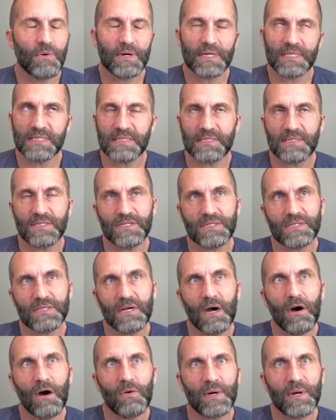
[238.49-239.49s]
is just
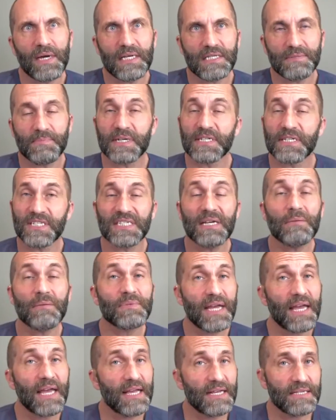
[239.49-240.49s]
always, because some
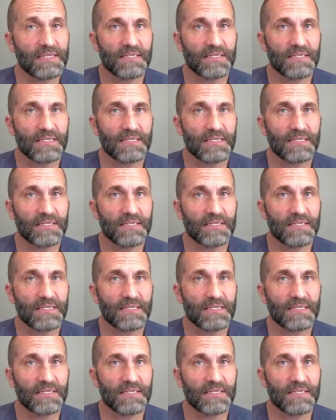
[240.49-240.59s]
days